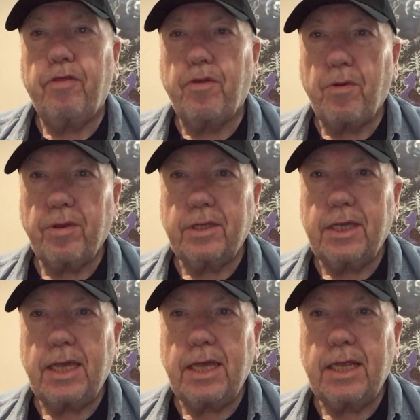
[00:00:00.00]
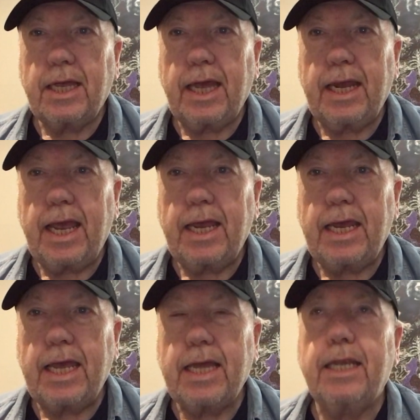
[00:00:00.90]
13
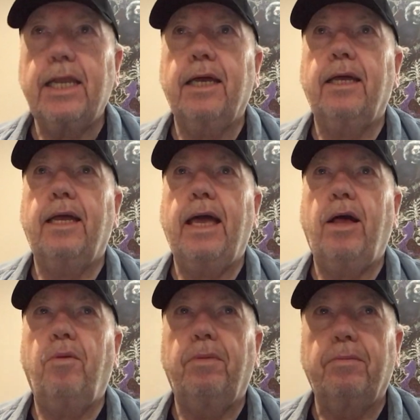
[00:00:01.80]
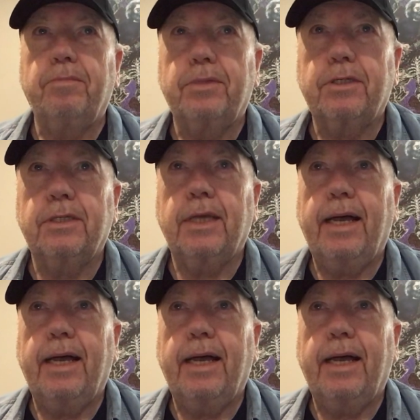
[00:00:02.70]
Canadian albums.